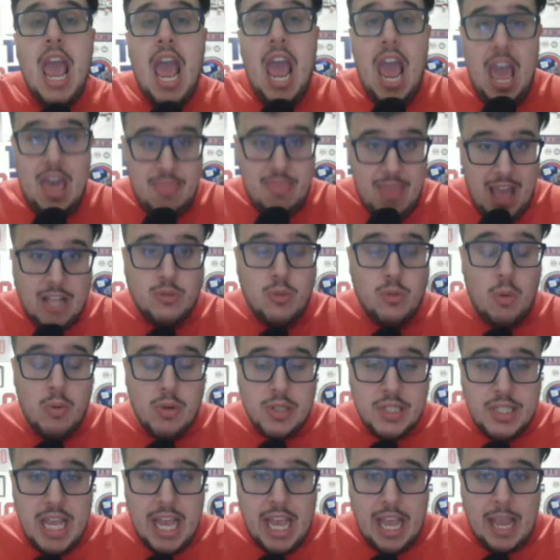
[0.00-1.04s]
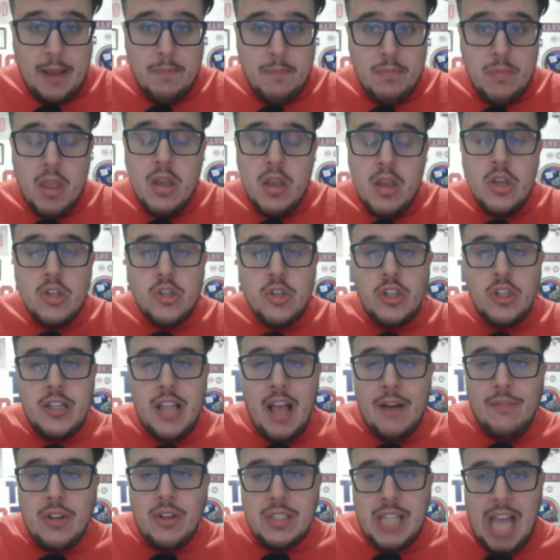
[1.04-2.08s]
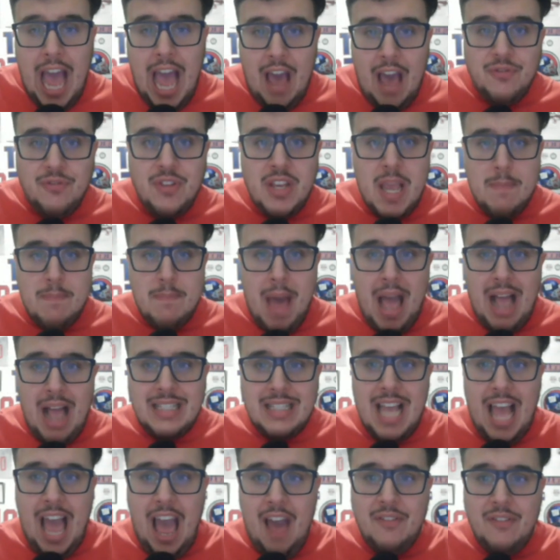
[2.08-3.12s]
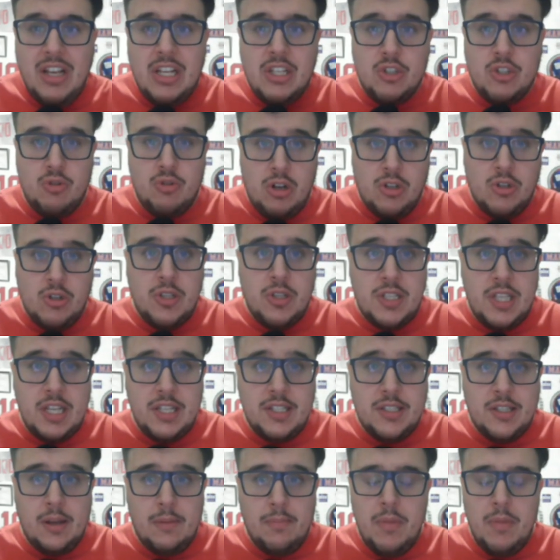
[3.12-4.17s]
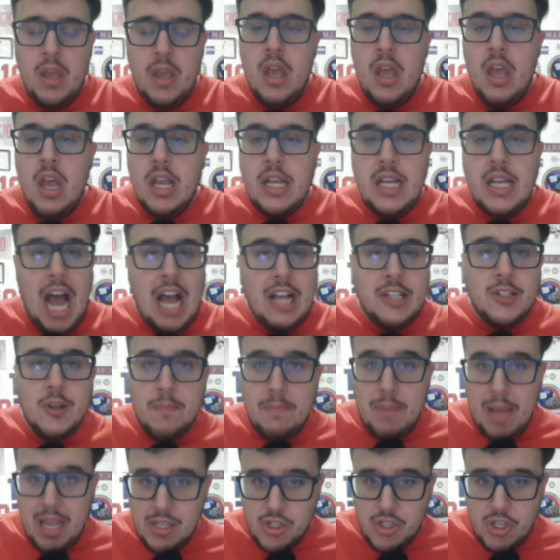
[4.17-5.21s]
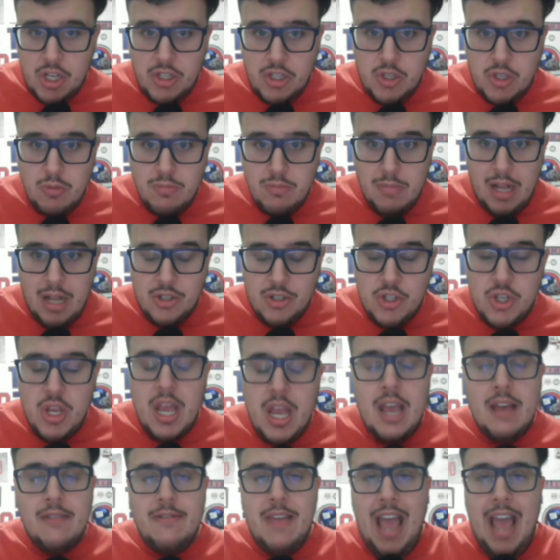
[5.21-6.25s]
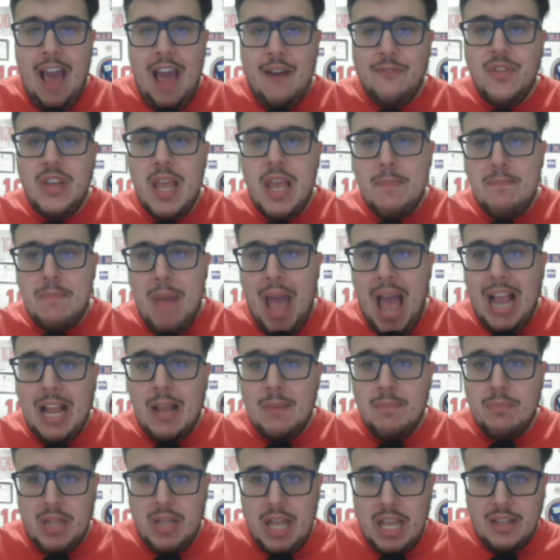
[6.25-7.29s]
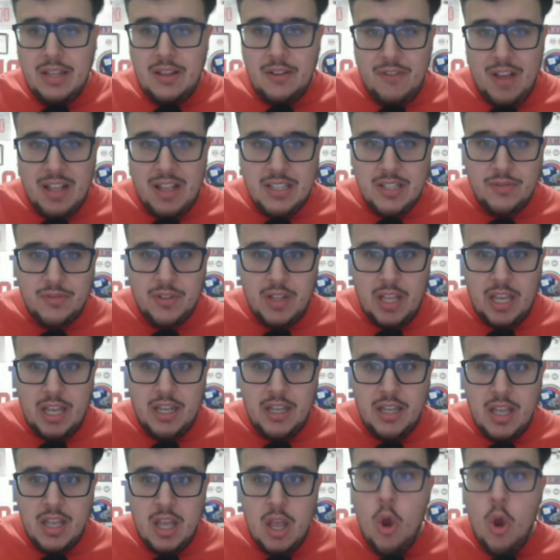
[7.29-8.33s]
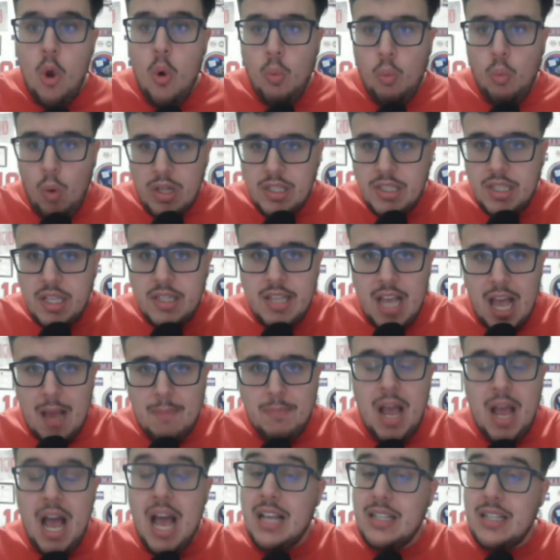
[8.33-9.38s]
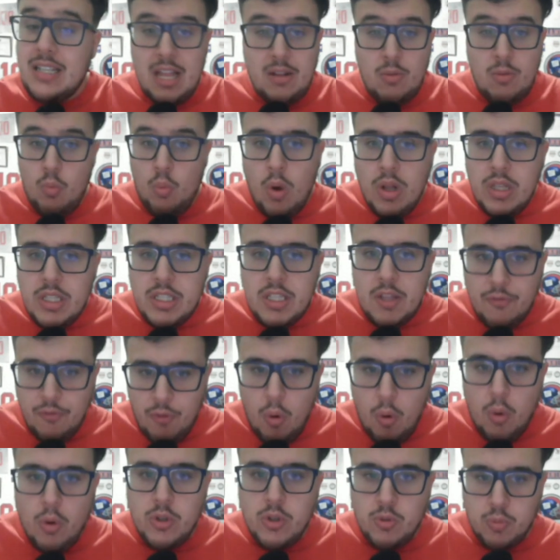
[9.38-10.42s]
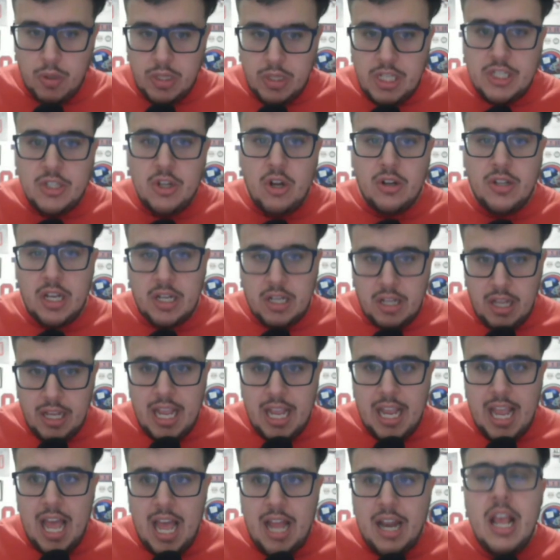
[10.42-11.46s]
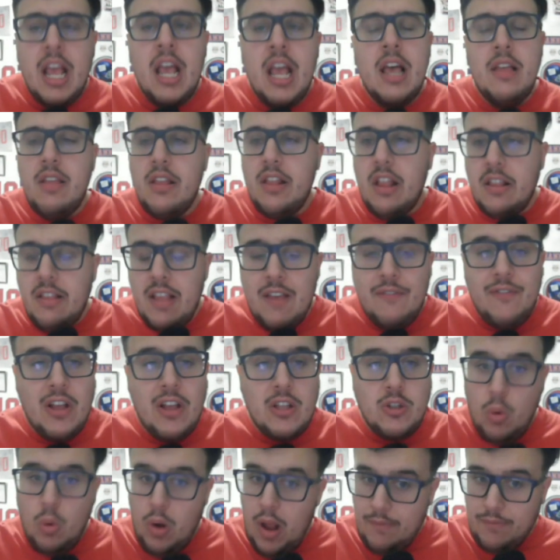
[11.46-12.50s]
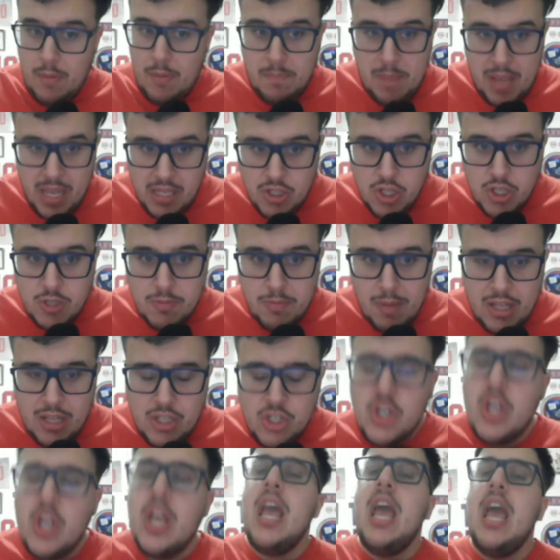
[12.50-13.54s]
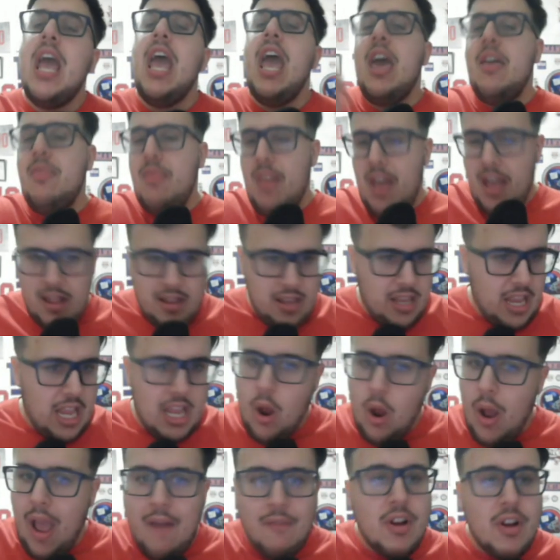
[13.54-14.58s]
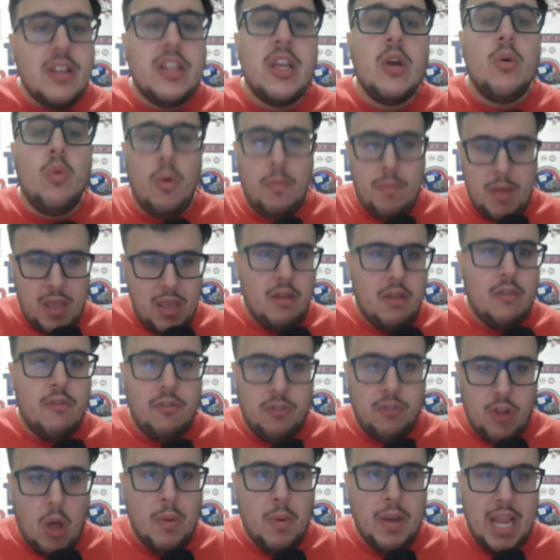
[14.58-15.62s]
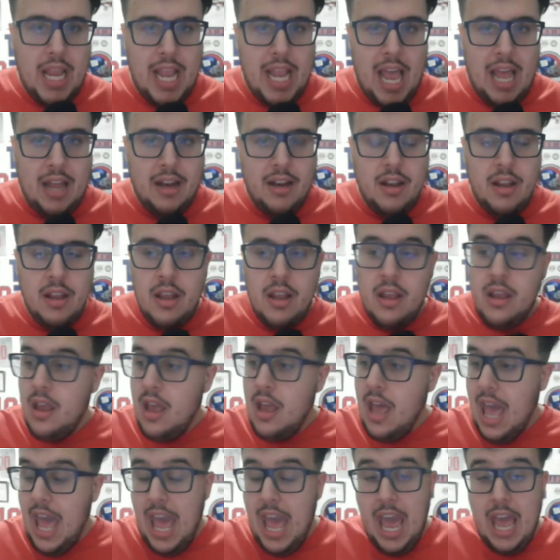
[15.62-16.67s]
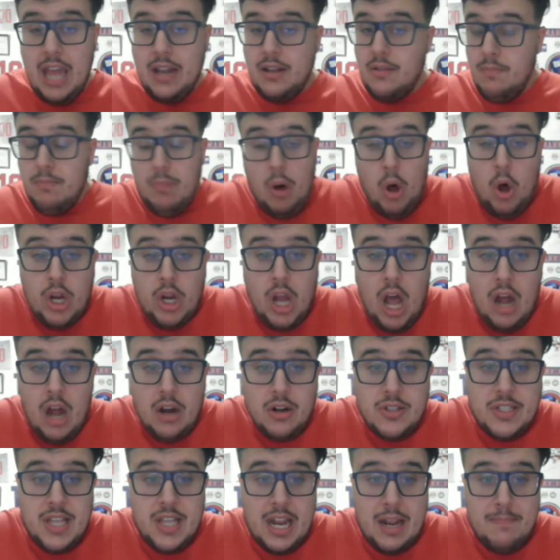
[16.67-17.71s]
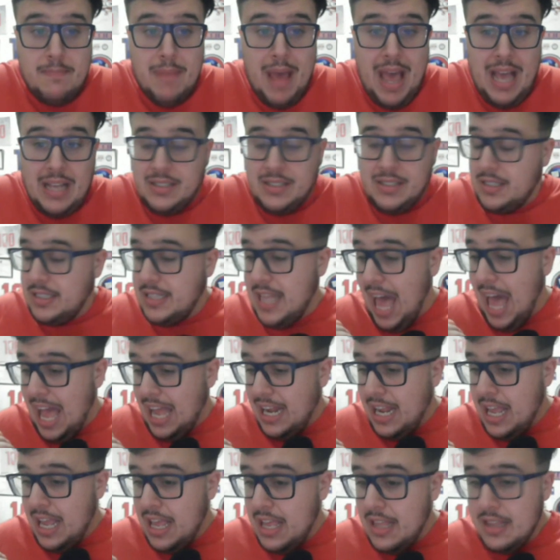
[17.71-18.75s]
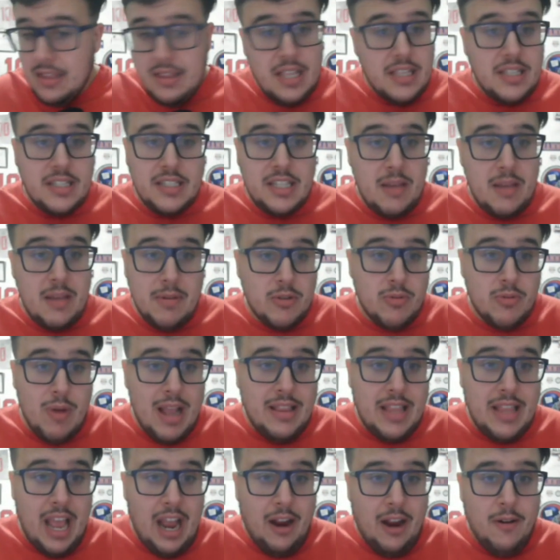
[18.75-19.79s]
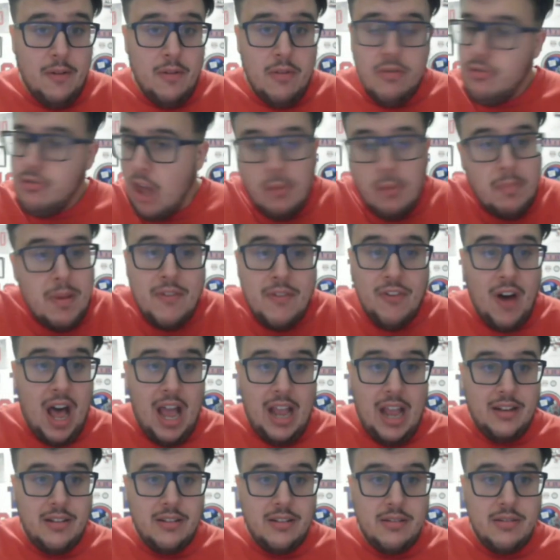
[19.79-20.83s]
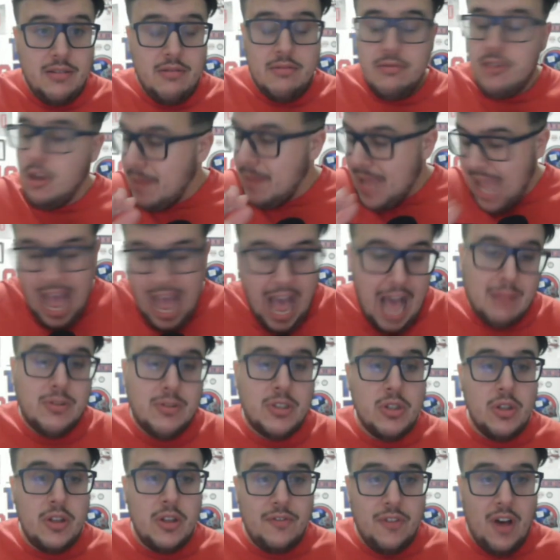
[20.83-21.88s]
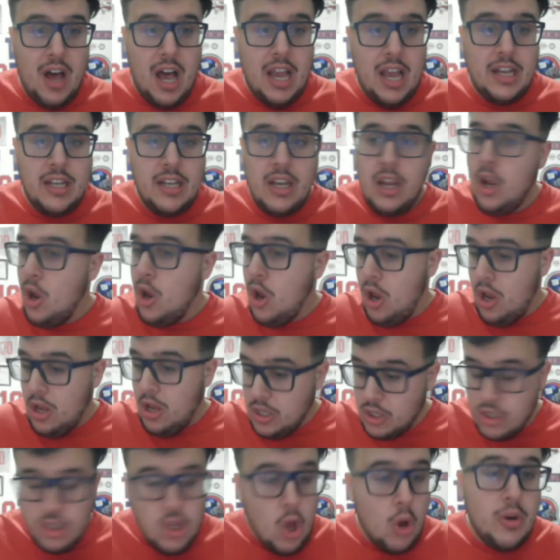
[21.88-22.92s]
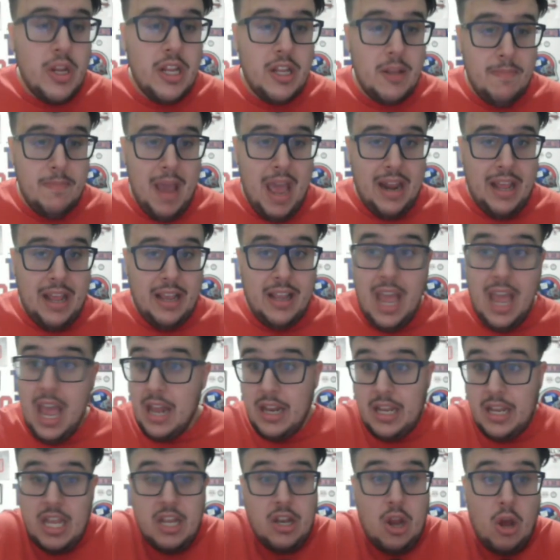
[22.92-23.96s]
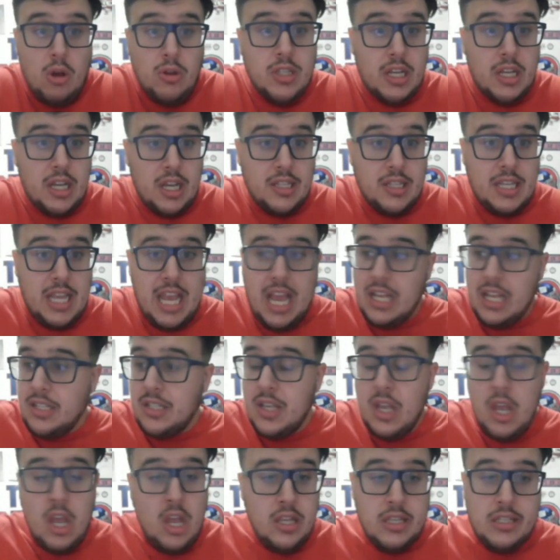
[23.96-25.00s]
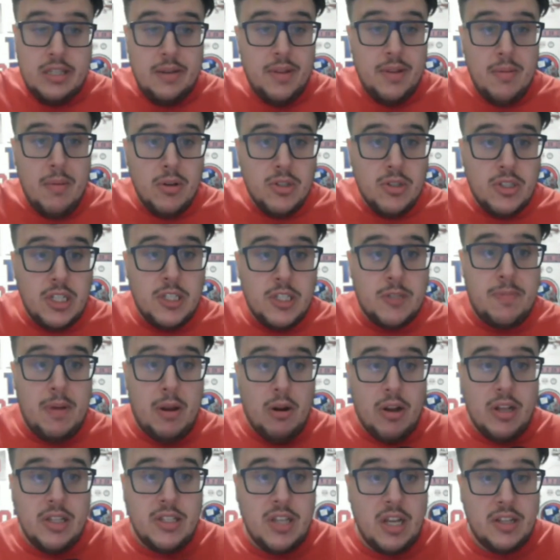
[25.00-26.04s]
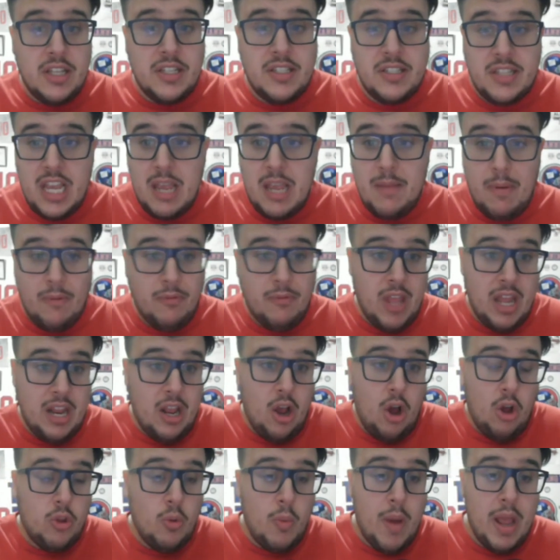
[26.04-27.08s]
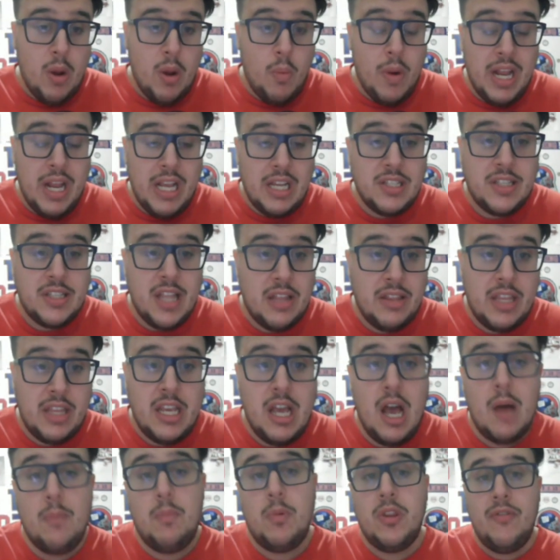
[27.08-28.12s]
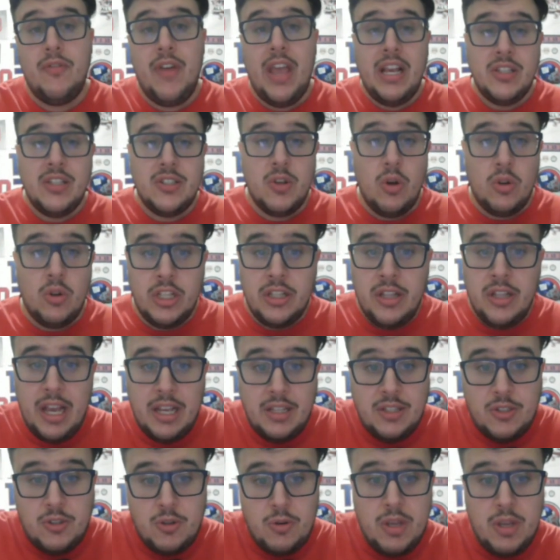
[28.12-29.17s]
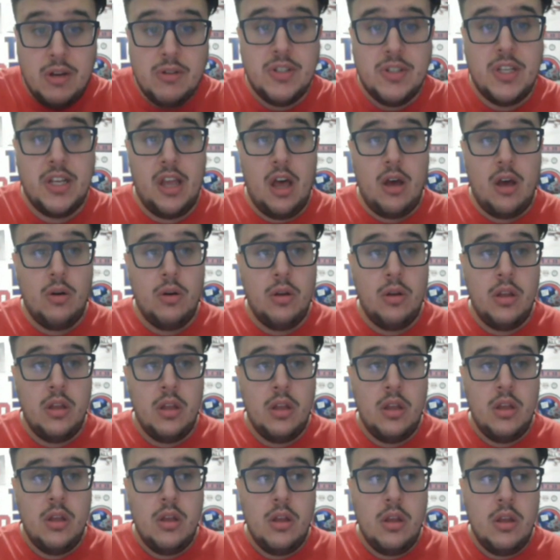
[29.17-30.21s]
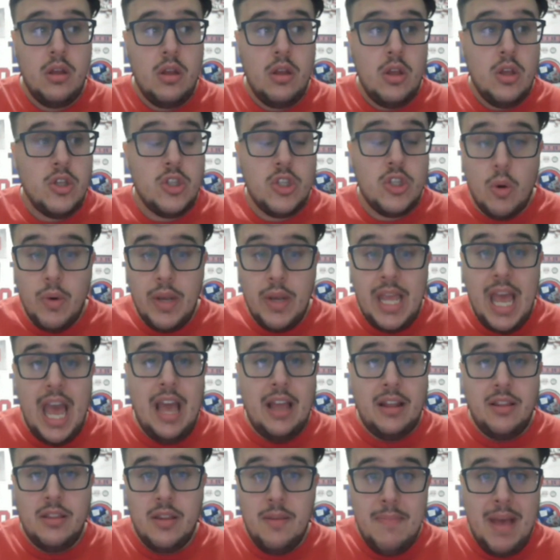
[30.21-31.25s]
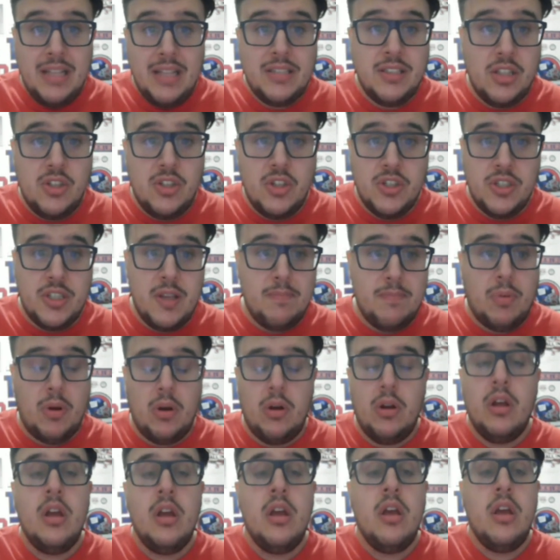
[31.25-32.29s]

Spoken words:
And that's what we're seeing. So the Devils have to get back to having a structured system. Guys are pinching too much. They have to get back and play defensively. Once the top guys and once the forwards really start to click again, then the defense won't have to pinch as much, and then everything will be flowing again. And Paul Cotter said it best that this team is right there. They'll be fine. They'll be absolutely fine. There's no need to panic. And he knows it because he has some of the most experience on this team of getting all the way to winning a Stanley Cup with the Vegas Golden Knights 2 years ago. So again, the message is simple.